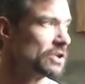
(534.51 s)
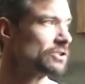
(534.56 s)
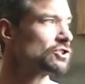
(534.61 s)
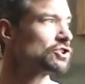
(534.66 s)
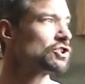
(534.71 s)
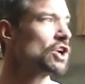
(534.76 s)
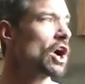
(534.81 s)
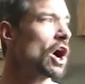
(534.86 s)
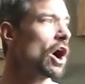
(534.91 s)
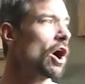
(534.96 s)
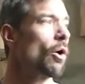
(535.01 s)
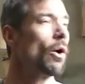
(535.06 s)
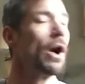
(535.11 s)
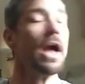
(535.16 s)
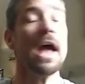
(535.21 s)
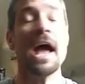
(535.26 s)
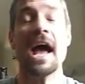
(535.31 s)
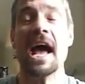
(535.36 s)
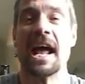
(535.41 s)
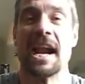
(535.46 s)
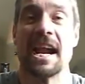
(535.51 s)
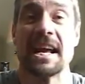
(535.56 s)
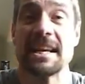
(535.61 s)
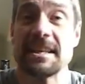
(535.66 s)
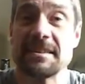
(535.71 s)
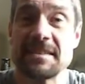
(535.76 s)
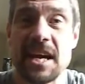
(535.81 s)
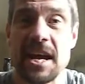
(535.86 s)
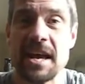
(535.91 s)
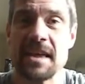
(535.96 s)
So, and I
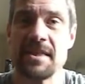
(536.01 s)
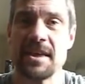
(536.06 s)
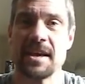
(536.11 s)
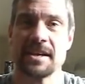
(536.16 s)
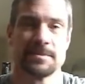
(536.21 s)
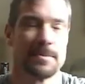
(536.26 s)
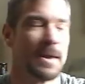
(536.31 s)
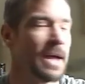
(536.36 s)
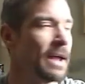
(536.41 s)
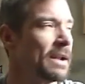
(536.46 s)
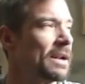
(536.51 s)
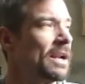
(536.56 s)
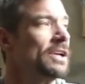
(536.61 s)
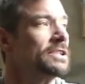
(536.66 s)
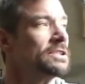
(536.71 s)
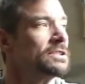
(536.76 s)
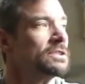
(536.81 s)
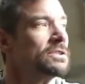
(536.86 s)
can tell you this, man.